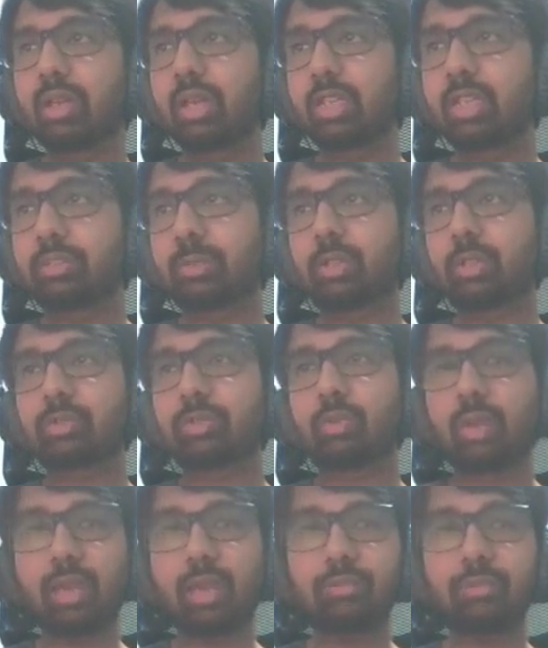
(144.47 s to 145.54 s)
It's because for
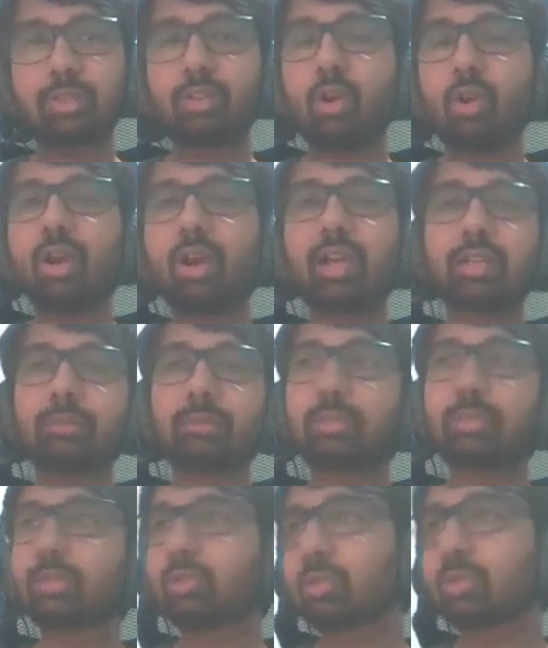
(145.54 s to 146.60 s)
every wrong attempt,
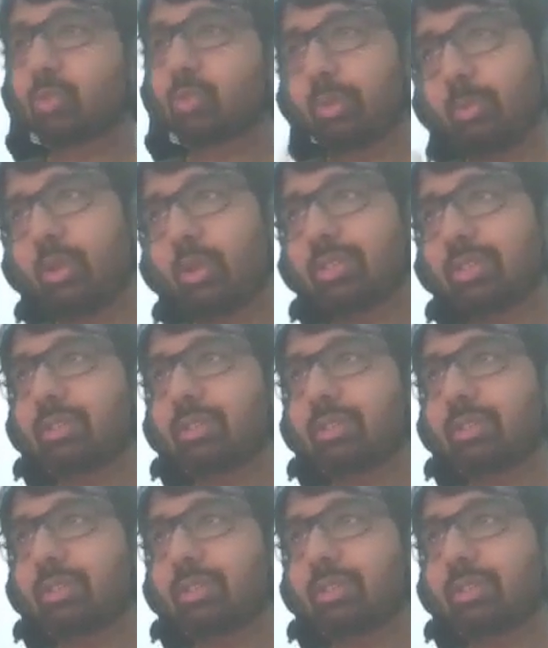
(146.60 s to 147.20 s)
you lose 1 point.